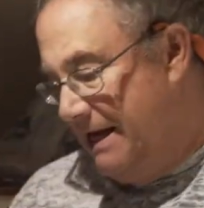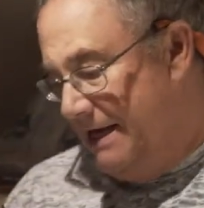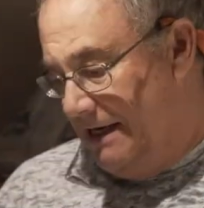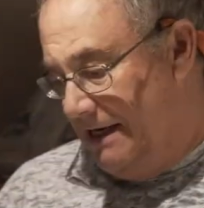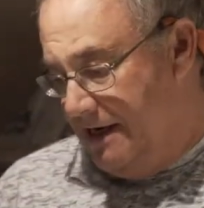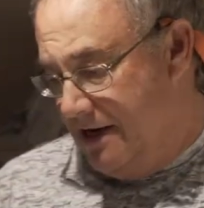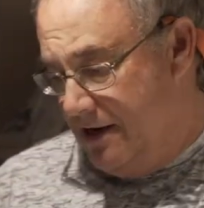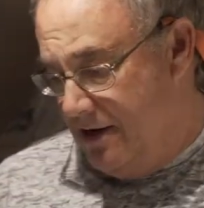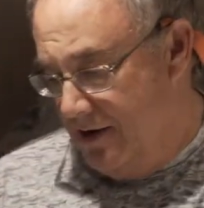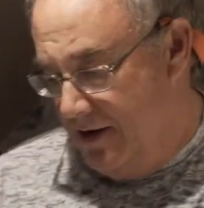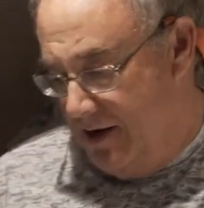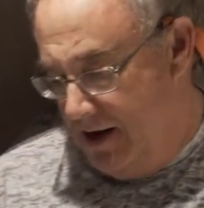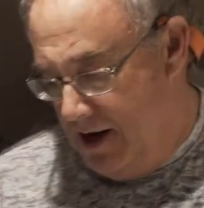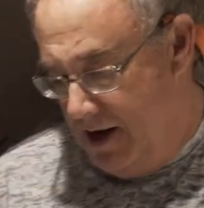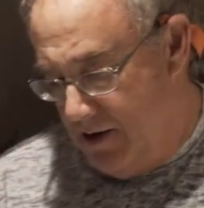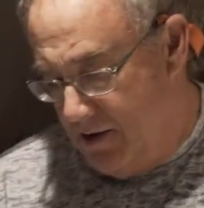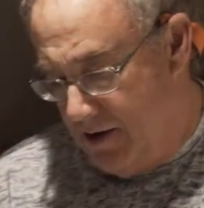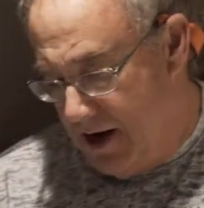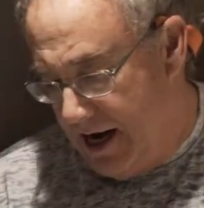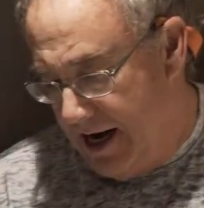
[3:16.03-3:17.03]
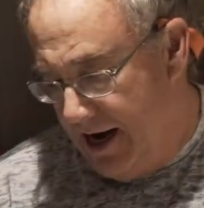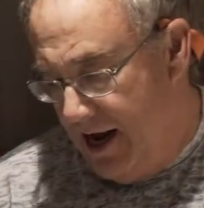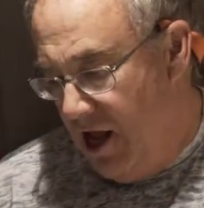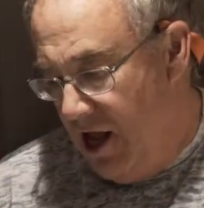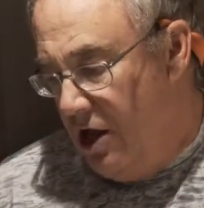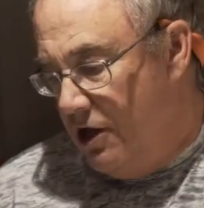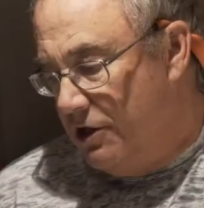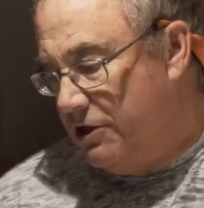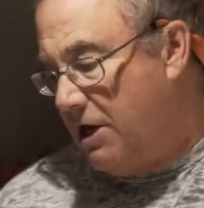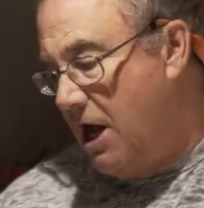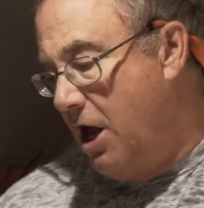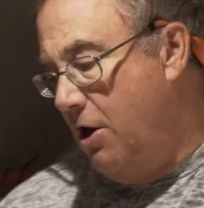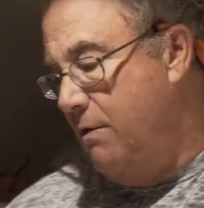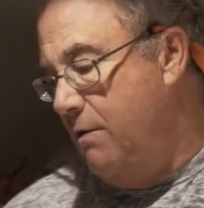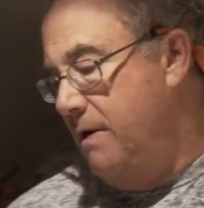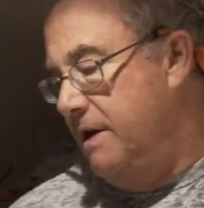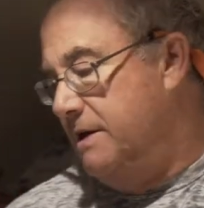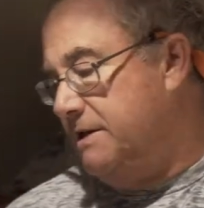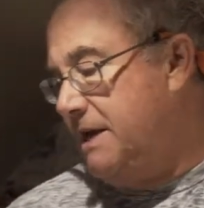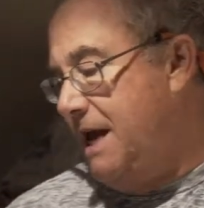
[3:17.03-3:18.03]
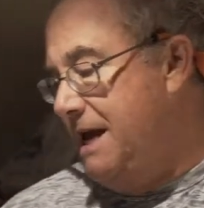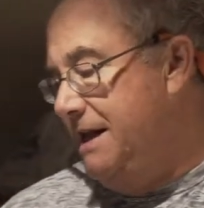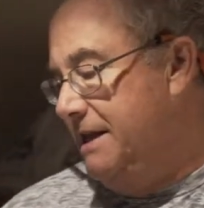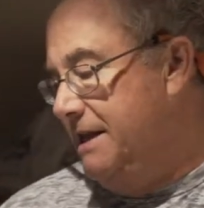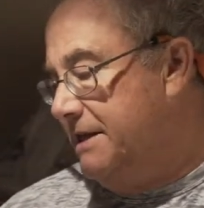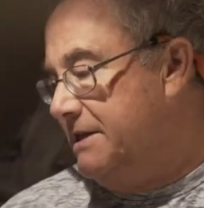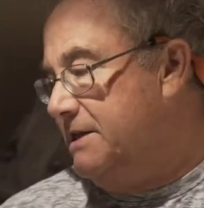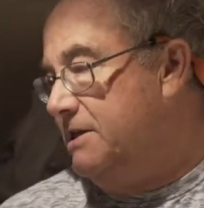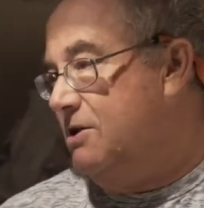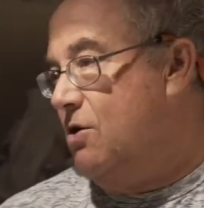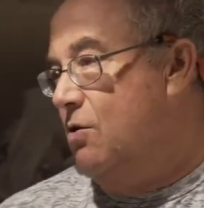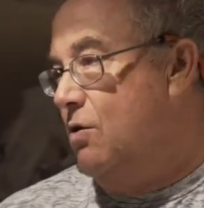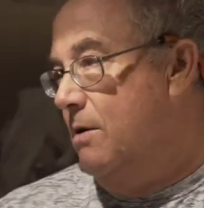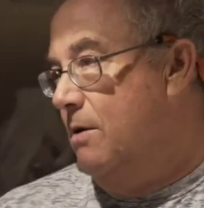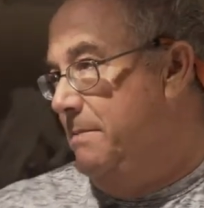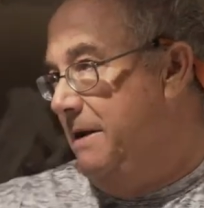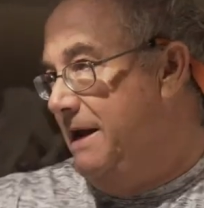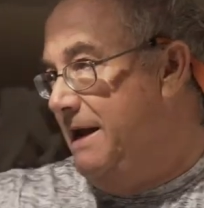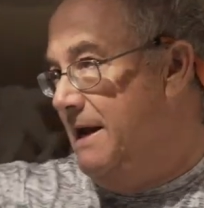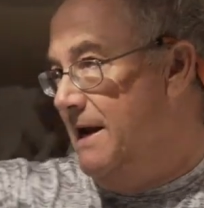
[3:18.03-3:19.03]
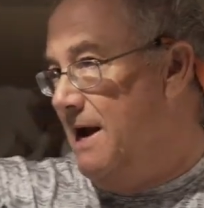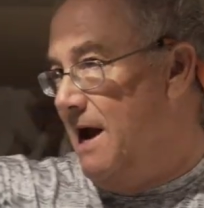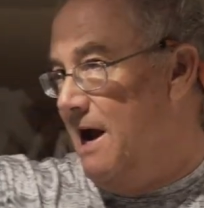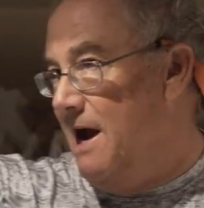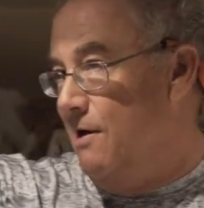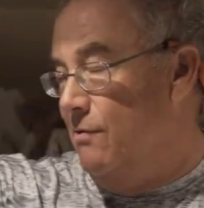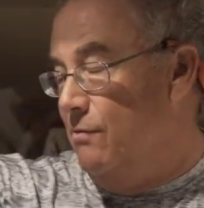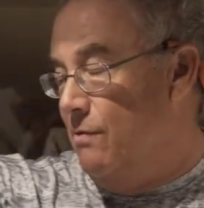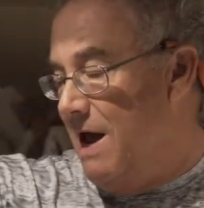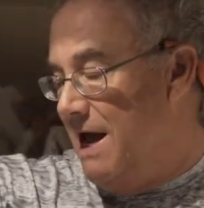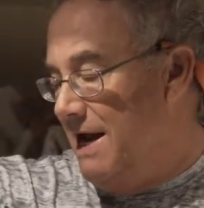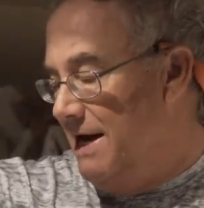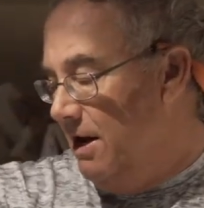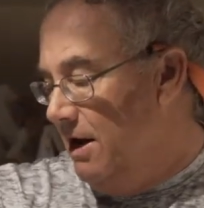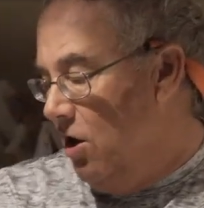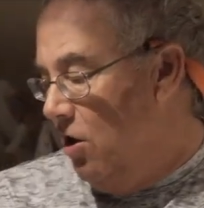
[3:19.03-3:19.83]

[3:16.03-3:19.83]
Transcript: thing Rob there. Right. So say this is going to be our right